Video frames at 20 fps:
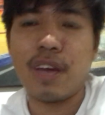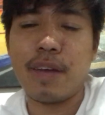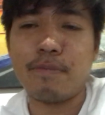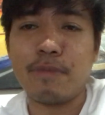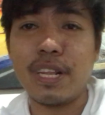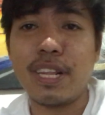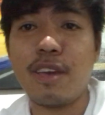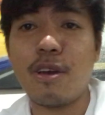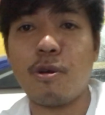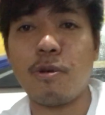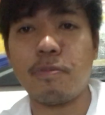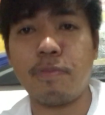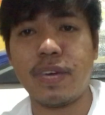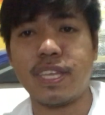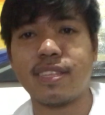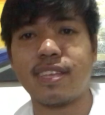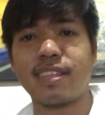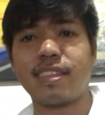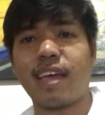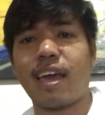really
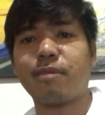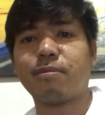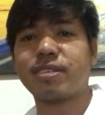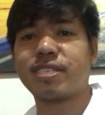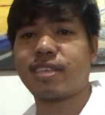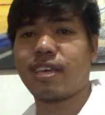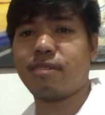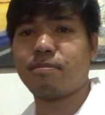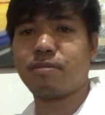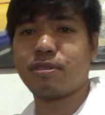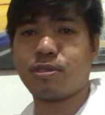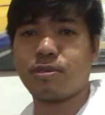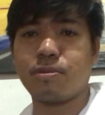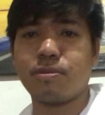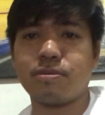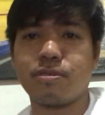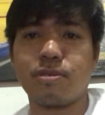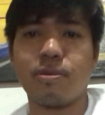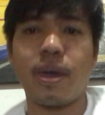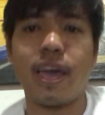hoping that I was able
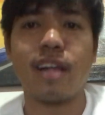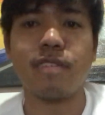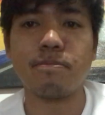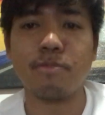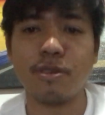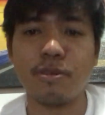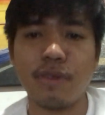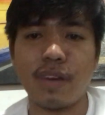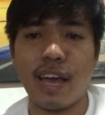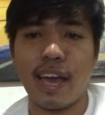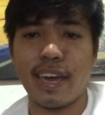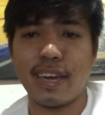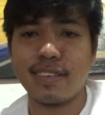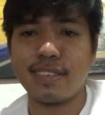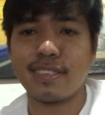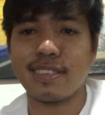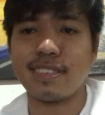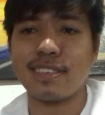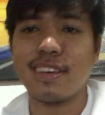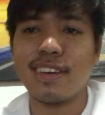to help you
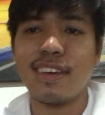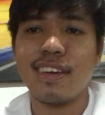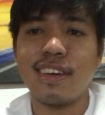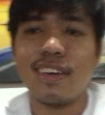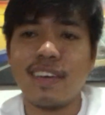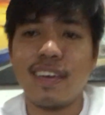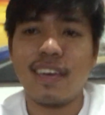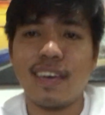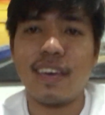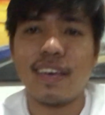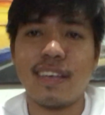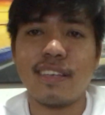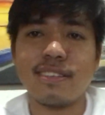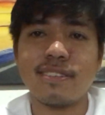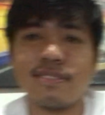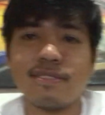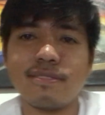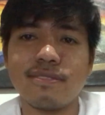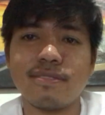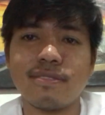guys
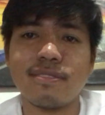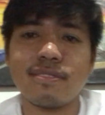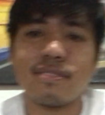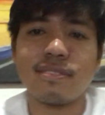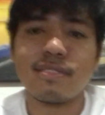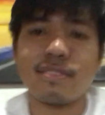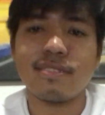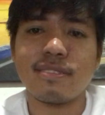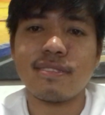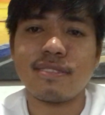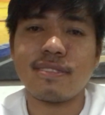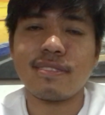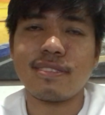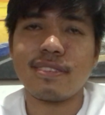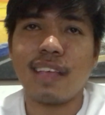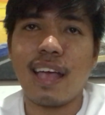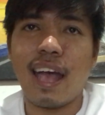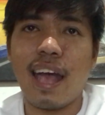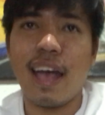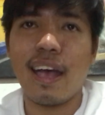in
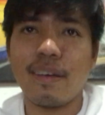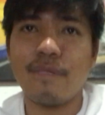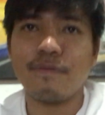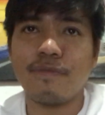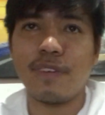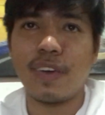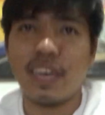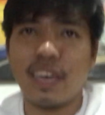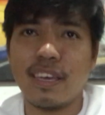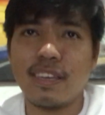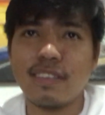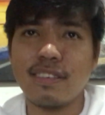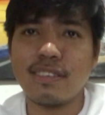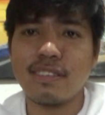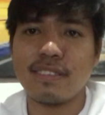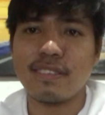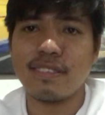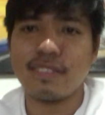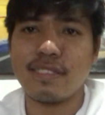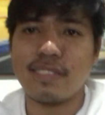having
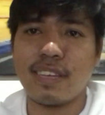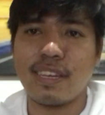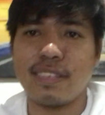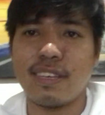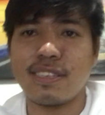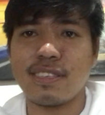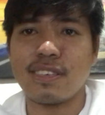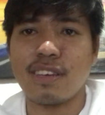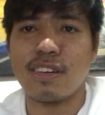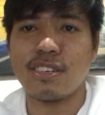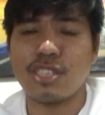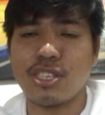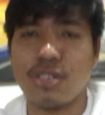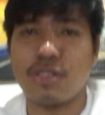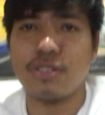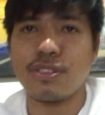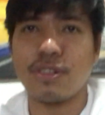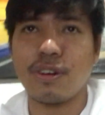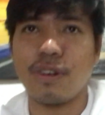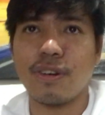the
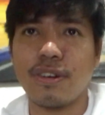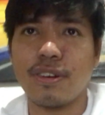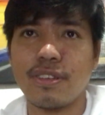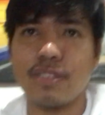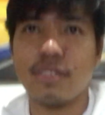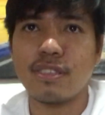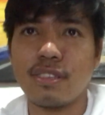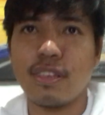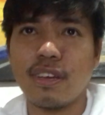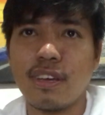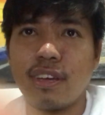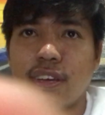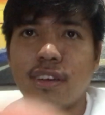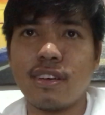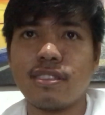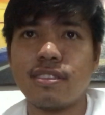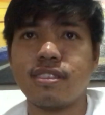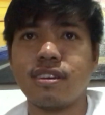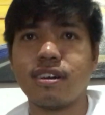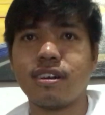discussion on
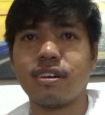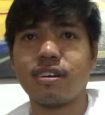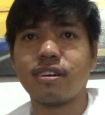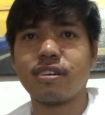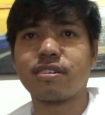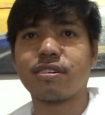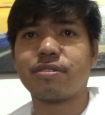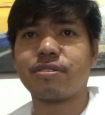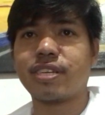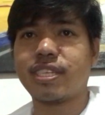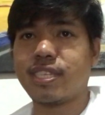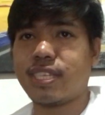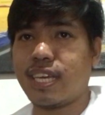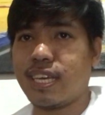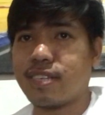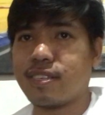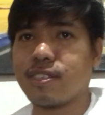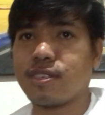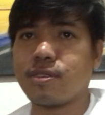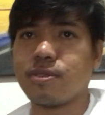the
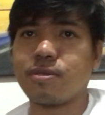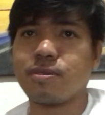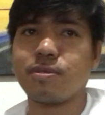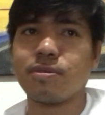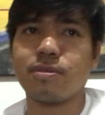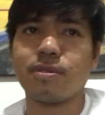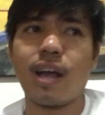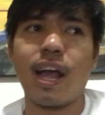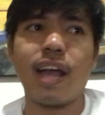critiques. So